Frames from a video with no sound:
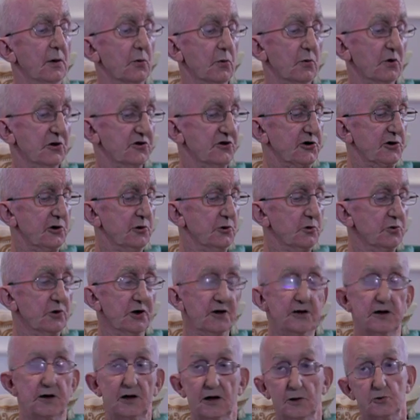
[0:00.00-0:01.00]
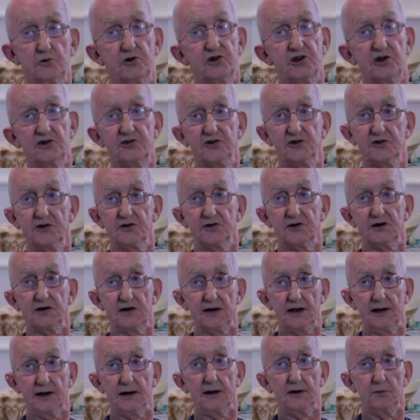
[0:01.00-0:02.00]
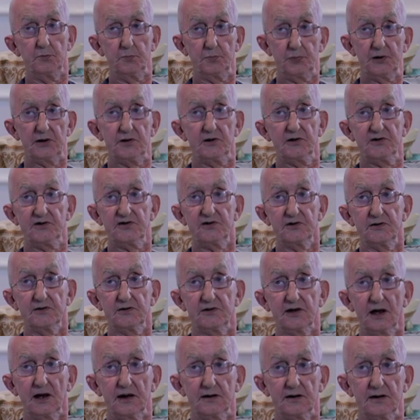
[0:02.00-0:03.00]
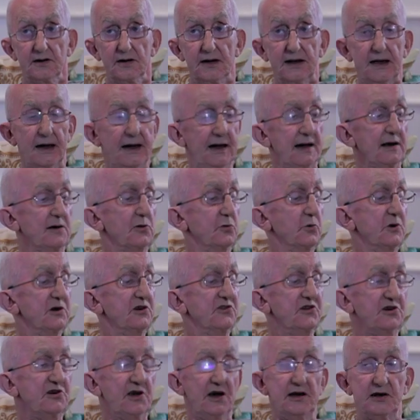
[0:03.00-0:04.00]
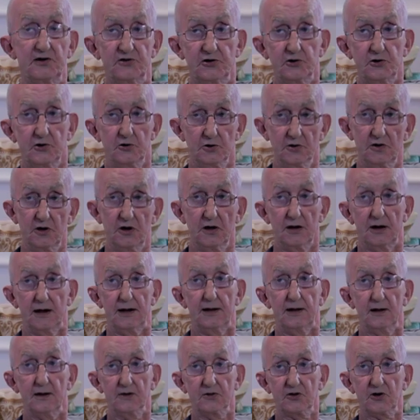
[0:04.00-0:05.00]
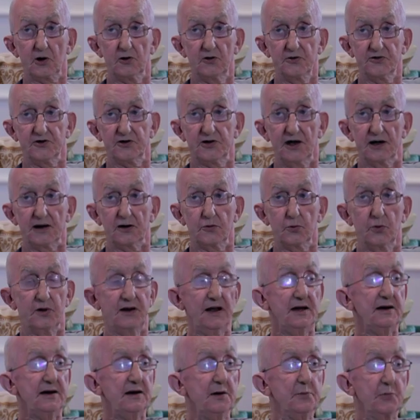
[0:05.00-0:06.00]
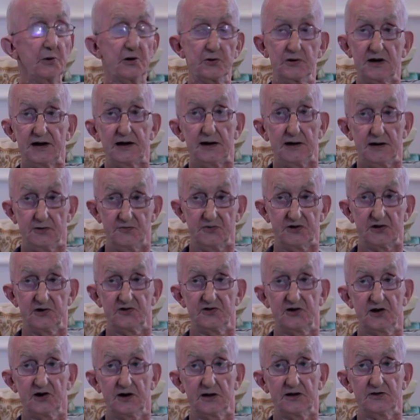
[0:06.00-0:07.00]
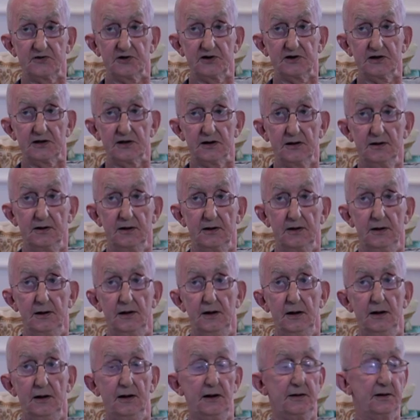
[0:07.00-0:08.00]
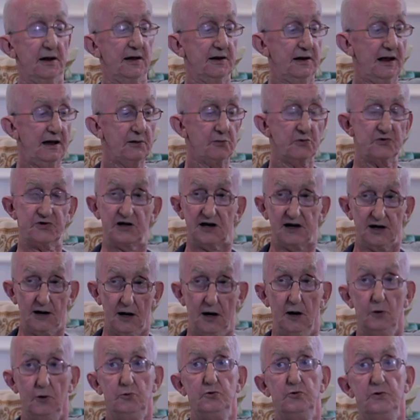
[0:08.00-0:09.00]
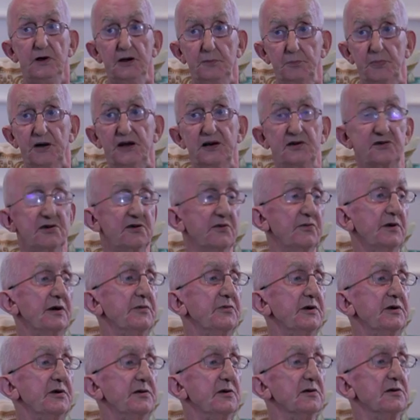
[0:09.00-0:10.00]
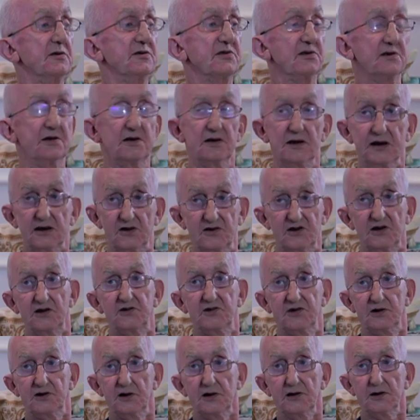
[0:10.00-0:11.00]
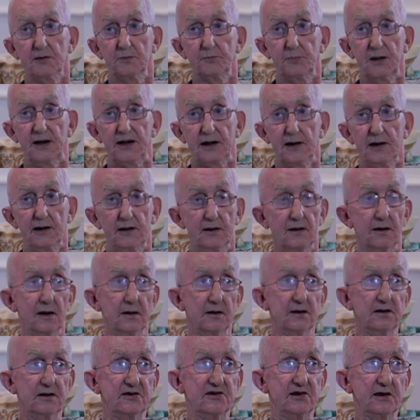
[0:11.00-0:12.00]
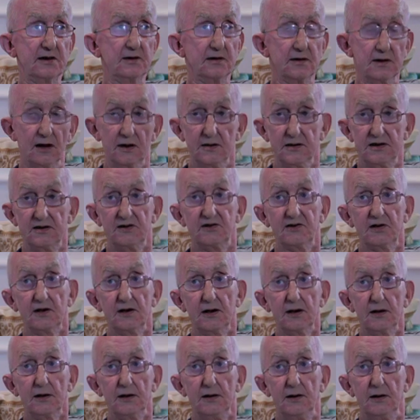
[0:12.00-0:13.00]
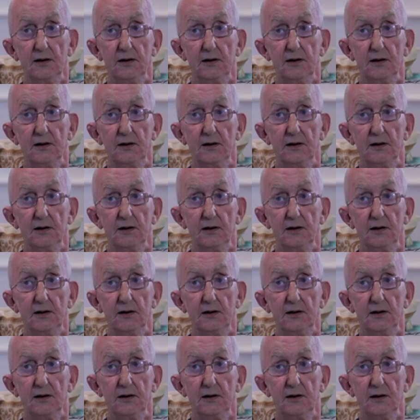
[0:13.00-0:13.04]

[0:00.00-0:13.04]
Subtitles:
what's called a notice to detain persons under the Act, which says you're not allowed contact with anybody, even a solicitor. Now that was the only piece of evidence that existed back in 1990